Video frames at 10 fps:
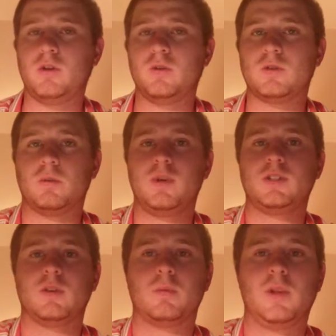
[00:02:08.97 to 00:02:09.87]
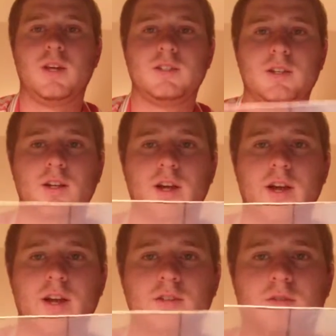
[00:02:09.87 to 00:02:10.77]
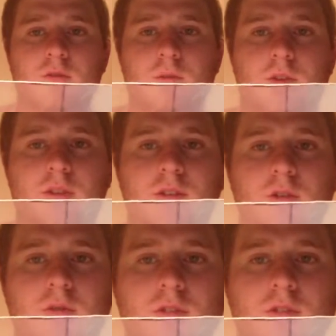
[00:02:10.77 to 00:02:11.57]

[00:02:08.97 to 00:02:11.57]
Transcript: to use a piece of plexiglass with 2